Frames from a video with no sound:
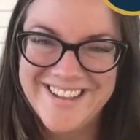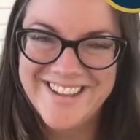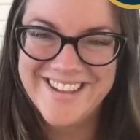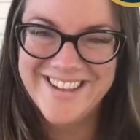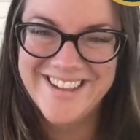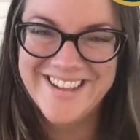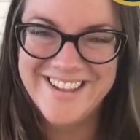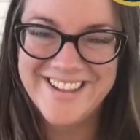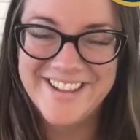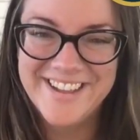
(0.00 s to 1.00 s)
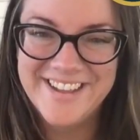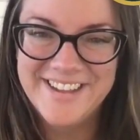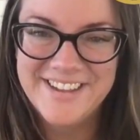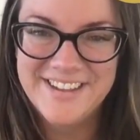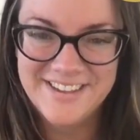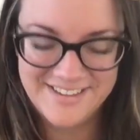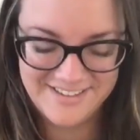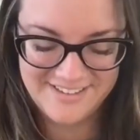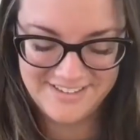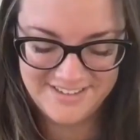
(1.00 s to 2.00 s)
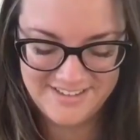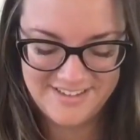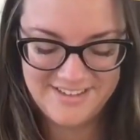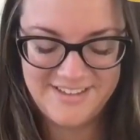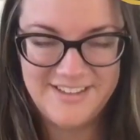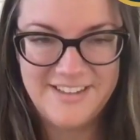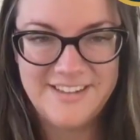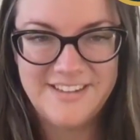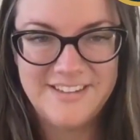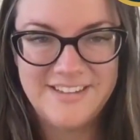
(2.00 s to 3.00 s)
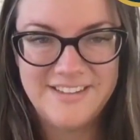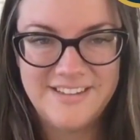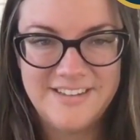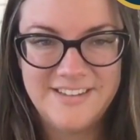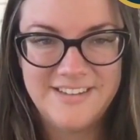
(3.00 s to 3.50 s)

The person shown says nothing.